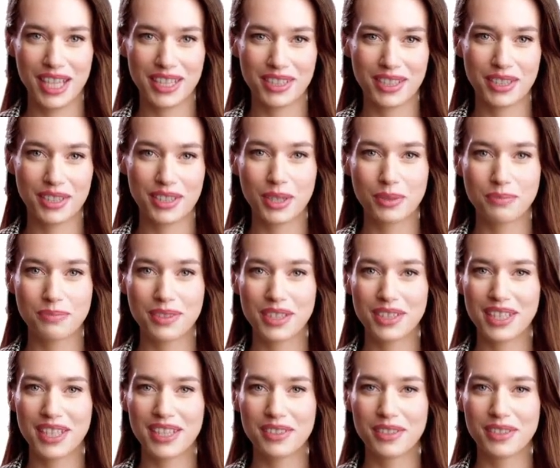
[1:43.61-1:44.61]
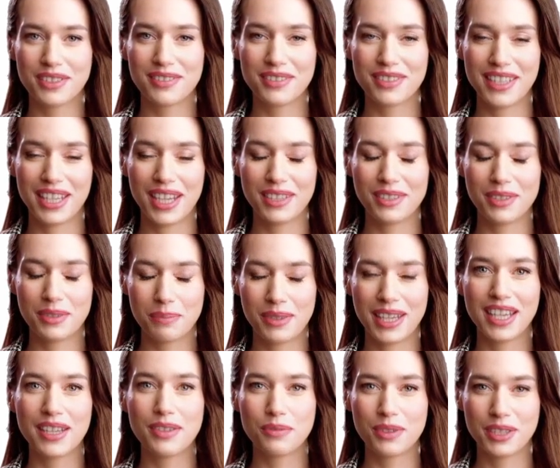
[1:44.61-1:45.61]
Telecommunications, the
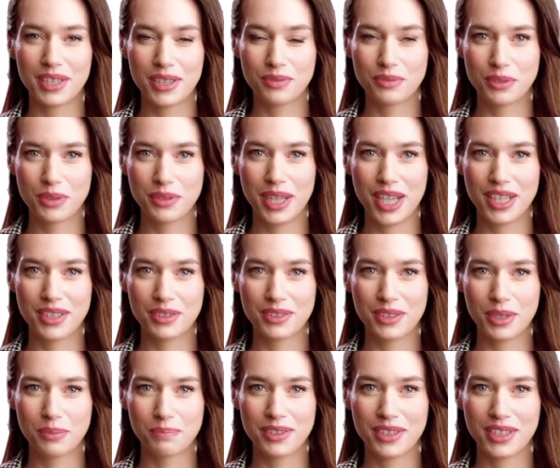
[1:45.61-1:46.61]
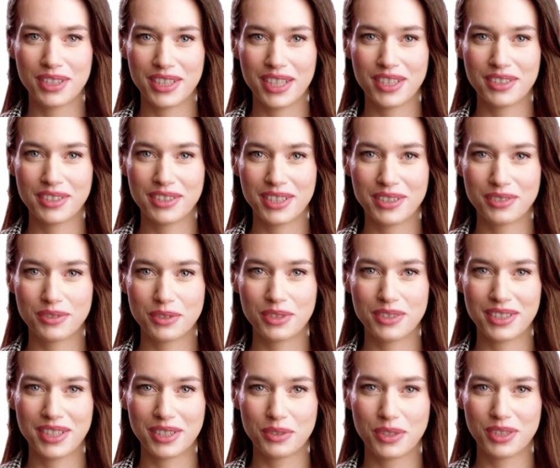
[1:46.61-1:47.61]
backbone of our modern communication
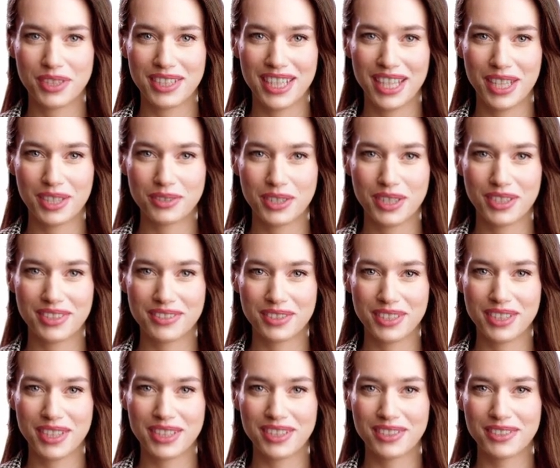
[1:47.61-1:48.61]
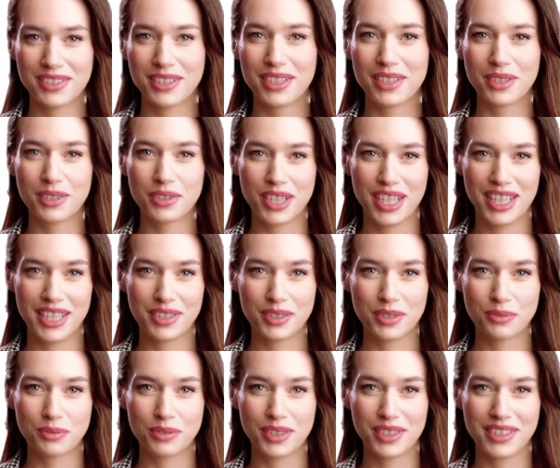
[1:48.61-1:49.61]
infrastructure, facilitates the exchange
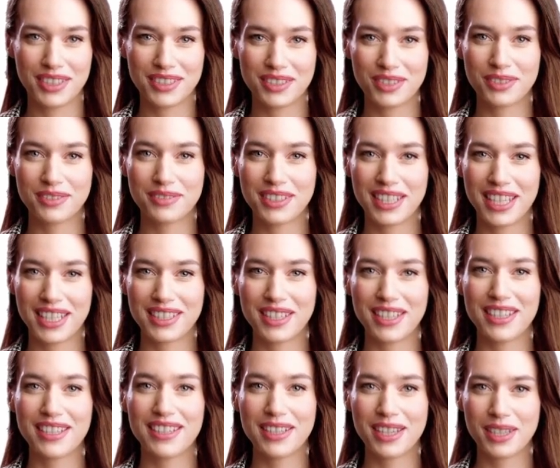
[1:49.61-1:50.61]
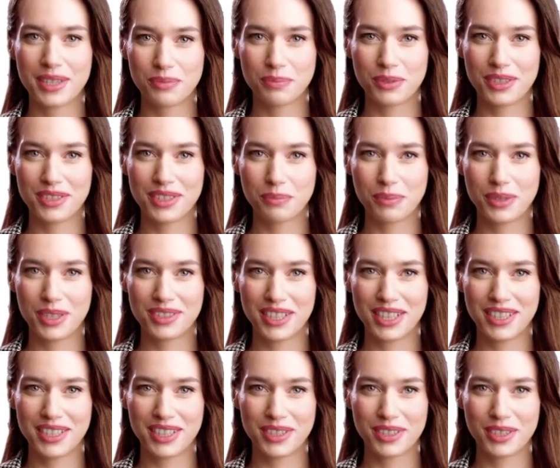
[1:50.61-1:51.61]
of voice, data, and
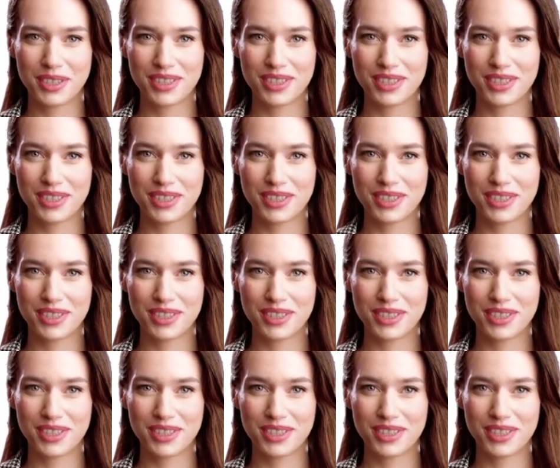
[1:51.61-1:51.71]
multimedia on a